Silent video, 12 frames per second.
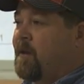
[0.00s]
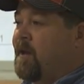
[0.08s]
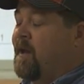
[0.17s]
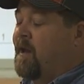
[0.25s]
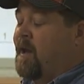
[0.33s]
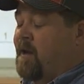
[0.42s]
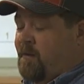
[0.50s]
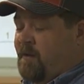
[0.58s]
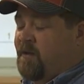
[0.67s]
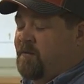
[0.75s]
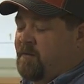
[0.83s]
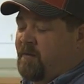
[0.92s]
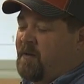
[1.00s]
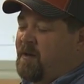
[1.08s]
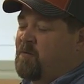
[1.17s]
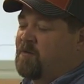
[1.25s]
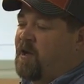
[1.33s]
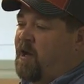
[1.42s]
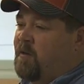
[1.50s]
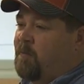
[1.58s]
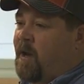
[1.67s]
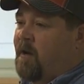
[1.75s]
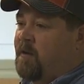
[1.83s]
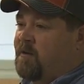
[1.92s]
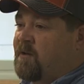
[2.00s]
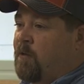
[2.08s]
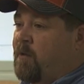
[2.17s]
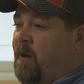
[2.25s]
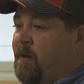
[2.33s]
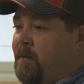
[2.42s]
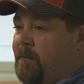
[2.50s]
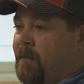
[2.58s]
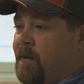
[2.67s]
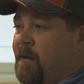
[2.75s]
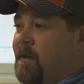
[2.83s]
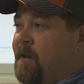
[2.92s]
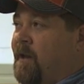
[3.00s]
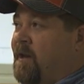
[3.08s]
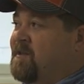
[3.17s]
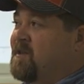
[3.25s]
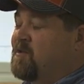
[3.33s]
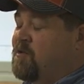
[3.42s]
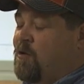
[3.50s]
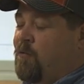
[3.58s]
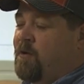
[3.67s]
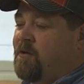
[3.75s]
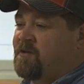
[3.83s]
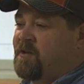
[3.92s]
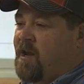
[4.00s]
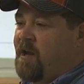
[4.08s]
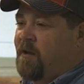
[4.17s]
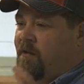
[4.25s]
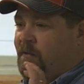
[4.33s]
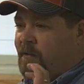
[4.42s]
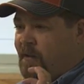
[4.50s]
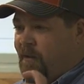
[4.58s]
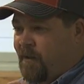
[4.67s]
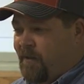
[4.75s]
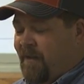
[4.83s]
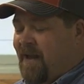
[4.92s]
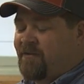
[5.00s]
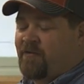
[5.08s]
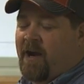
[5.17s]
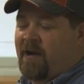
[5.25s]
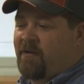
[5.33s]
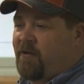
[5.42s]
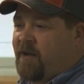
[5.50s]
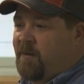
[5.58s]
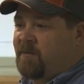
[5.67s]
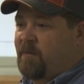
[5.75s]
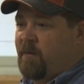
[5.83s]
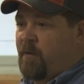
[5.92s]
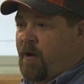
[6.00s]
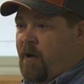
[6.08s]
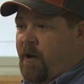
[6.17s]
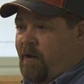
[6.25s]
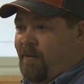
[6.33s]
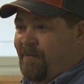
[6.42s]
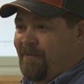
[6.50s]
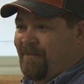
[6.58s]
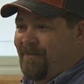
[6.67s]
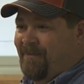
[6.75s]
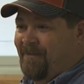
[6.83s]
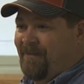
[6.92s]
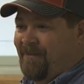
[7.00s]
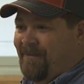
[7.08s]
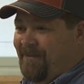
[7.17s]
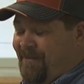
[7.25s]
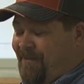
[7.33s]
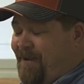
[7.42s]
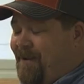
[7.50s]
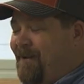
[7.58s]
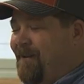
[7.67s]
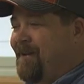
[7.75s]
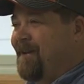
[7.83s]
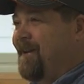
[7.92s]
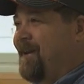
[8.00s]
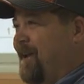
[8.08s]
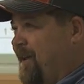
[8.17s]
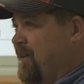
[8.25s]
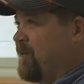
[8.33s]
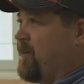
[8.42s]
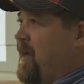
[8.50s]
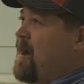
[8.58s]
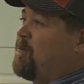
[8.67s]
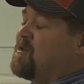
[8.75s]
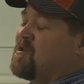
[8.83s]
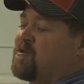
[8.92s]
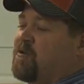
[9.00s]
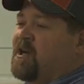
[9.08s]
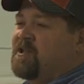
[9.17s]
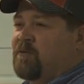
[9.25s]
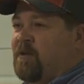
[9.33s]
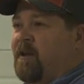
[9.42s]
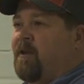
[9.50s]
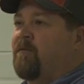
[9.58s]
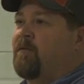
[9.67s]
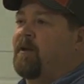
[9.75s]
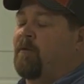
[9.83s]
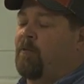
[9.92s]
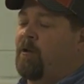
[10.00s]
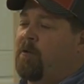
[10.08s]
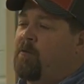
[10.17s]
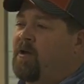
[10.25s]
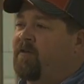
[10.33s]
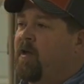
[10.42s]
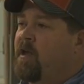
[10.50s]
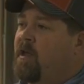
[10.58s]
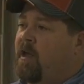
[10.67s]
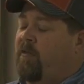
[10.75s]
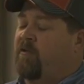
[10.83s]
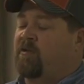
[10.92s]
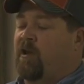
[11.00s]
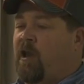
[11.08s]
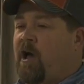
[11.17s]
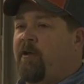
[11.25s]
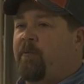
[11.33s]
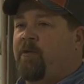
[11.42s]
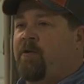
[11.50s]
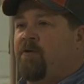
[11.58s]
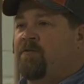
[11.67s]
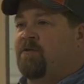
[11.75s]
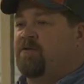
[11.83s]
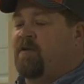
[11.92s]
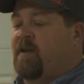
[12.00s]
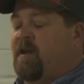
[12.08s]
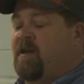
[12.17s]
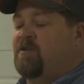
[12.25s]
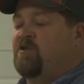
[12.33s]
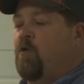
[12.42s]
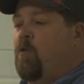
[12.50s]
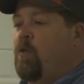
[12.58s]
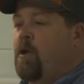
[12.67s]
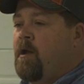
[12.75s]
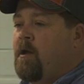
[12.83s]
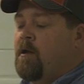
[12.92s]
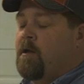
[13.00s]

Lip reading: because he was cutting and baling his own hay. And he says, "You don't understand, that tractor keeps me married." Okay, because that was his stress relief. It really was. There's a lot of producers that enjoy